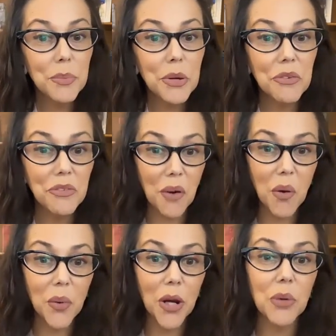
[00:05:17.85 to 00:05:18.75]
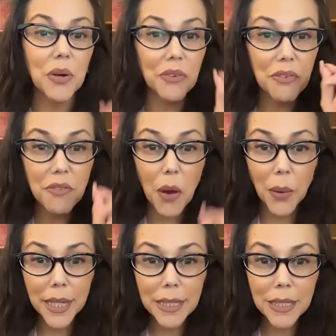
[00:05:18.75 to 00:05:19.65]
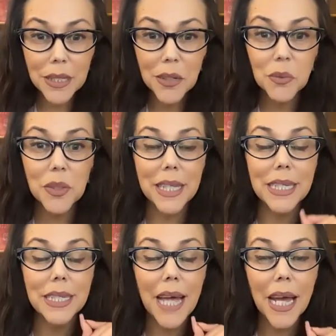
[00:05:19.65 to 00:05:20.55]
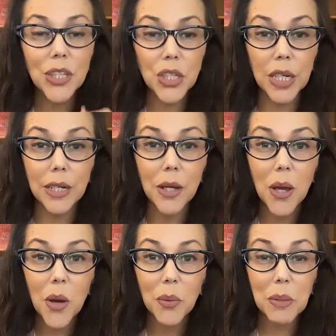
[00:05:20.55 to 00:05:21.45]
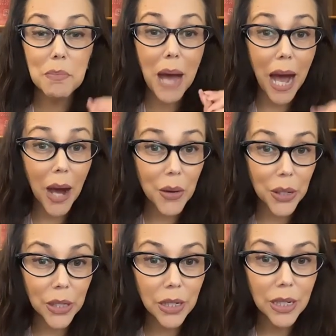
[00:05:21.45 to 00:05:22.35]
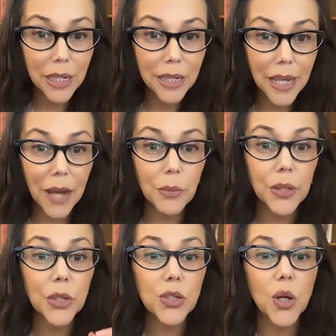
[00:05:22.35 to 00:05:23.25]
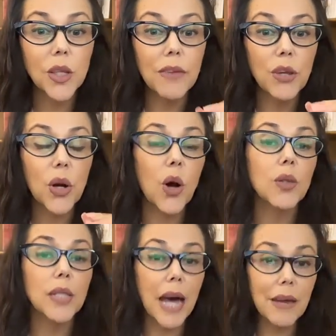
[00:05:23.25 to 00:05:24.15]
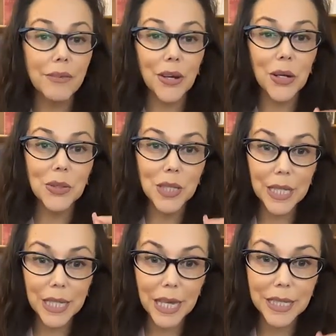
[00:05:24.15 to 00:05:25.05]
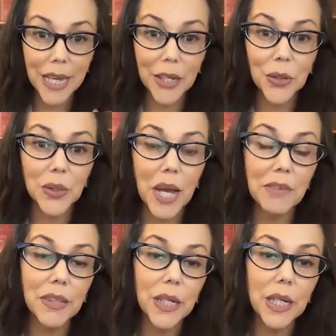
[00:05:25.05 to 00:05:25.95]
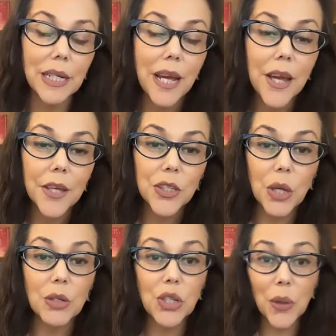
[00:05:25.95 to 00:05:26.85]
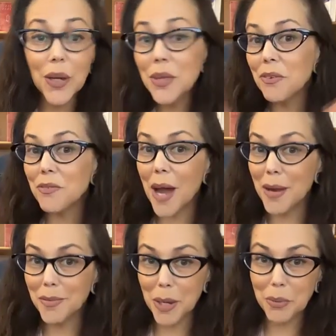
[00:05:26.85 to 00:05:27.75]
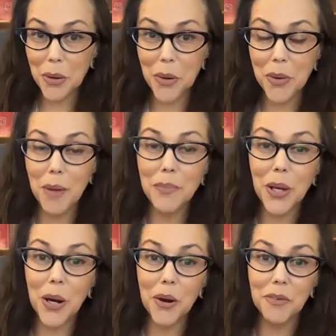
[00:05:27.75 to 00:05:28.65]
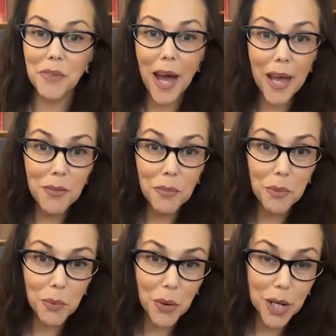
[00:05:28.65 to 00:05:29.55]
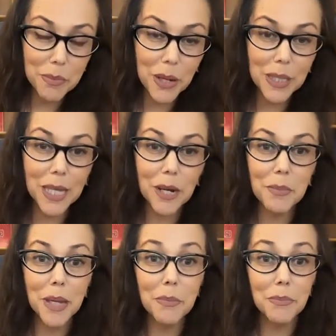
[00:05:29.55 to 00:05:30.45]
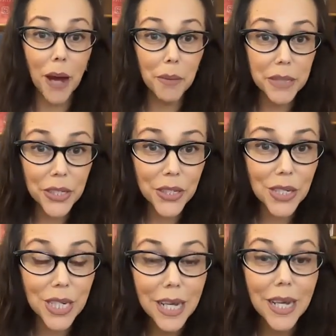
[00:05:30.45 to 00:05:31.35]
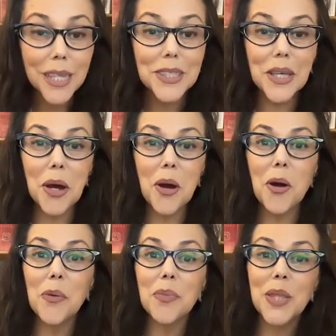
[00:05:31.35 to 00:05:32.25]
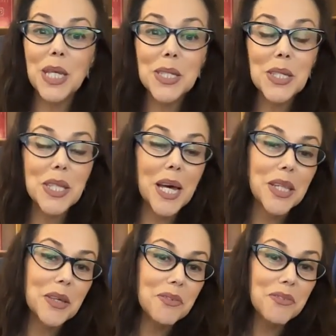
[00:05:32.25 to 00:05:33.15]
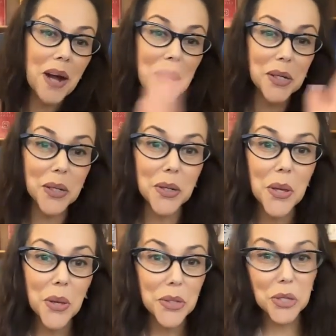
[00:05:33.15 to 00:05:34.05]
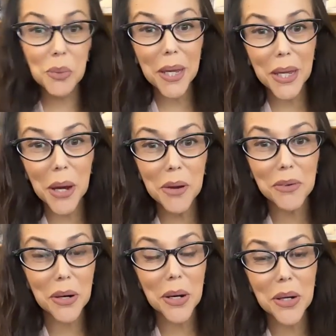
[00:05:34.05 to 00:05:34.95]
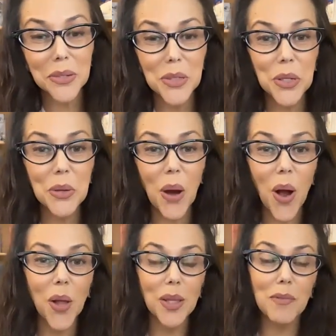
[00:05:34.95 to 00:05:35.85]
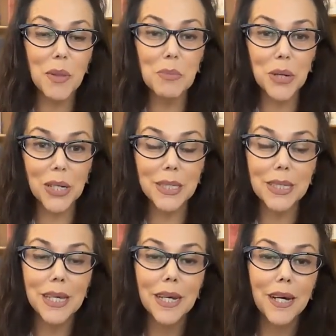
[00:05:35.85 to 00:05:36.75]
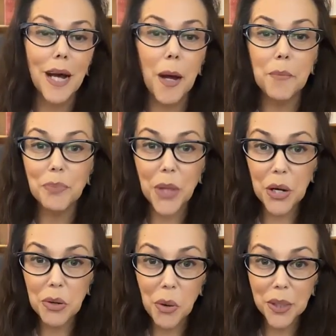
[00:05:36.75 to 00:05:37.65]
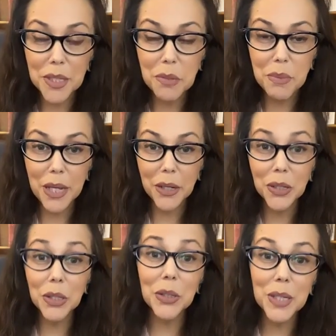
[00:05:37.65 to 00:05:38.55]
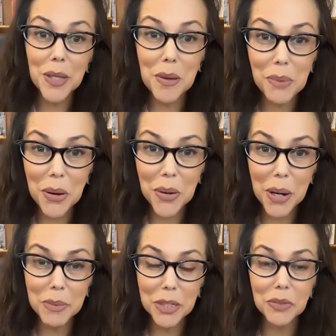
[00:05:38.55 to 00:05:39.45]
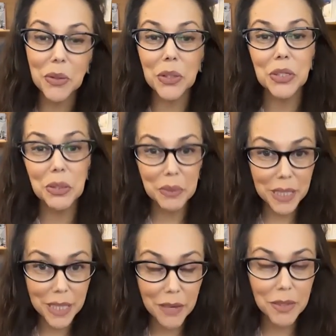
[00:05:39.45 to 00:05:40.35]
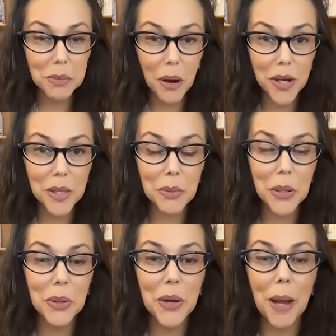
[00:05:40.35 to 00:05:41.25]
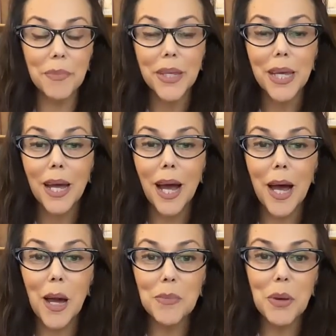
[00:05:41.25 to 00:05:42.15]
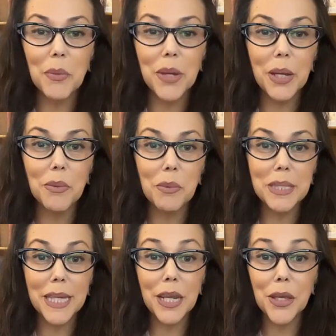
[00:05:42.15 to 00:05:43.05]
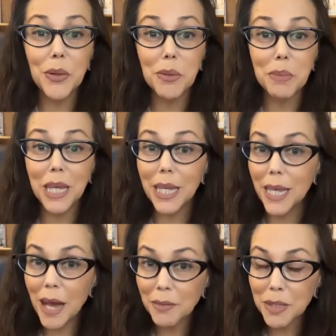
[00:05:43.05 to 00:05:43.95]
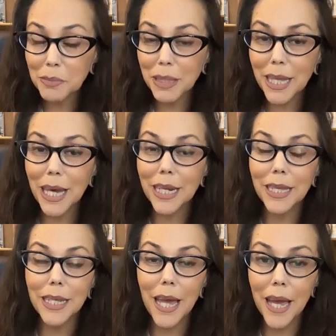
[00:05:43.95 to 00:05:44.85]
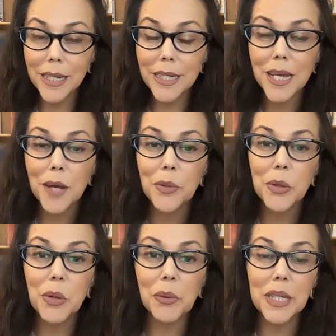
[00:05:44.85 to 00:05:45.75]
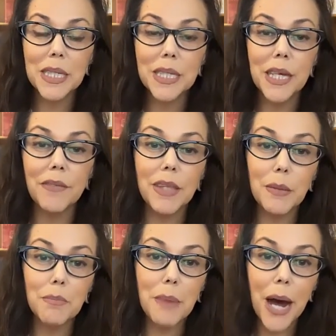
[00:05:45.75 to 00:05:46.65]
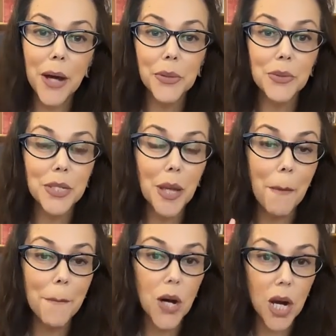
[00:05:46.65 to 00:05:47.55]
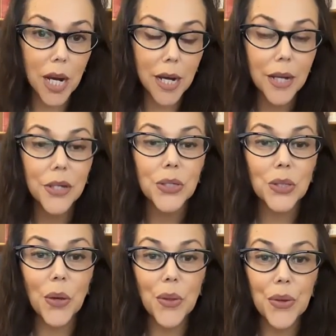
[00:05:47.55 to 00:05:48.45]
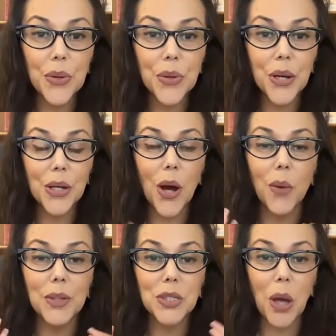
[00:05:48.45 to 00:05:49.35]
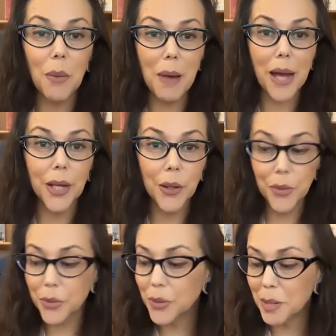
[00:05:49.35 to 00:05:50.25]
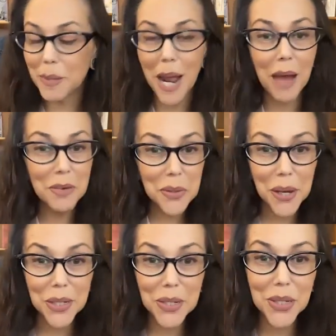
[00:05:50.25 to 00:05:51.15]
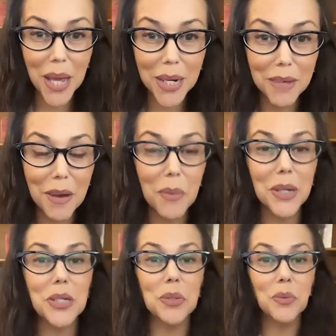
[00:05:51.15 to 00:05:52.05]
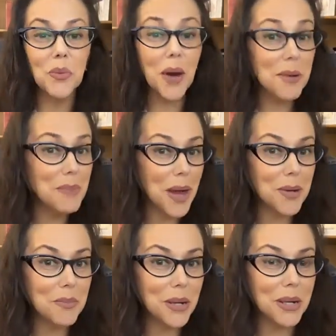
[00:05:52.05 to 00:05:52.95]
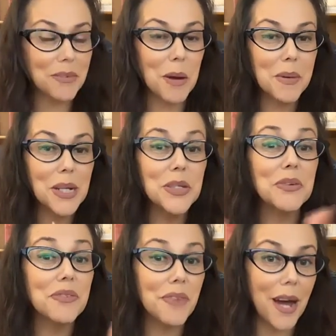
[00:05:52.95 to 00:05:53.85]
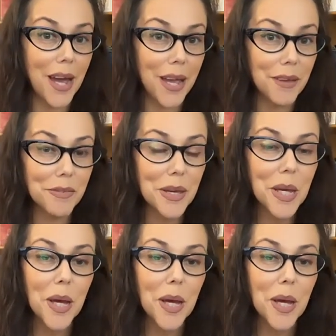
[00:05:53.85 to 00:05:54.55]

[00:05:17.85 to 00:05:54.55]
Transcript: move forward with focus, with intention, with power, and with control of your own life, your own success, and your livelihood. So during the 5-day program, there are 5 workbooks that are being published. So this is like the final tweak over to all of the books that are going to be included in the program, which of course you receive as part of the program. We will be sending you the PDFs, but then at the end, you will receive the bound book so that you can always go back and go through them. I haven't quite decided if I want to do 1 bound book or if I want to do 5,